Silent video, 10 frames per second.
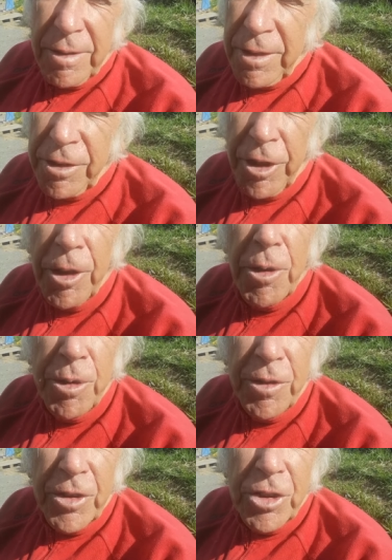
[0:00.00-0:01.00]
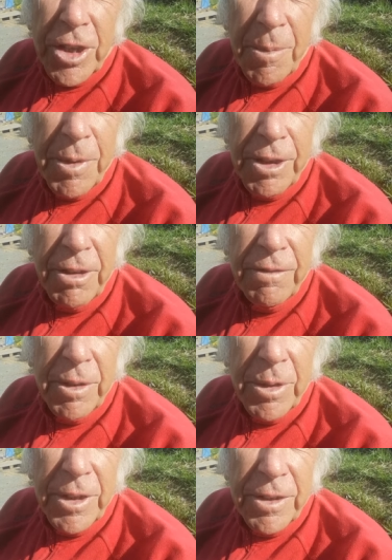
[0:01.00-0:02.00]
and there's a load of us come here
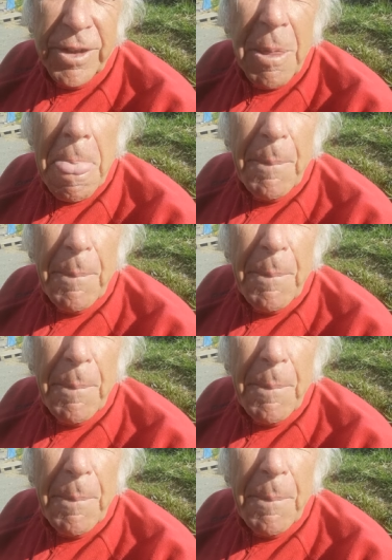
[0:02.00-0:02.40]
every winter.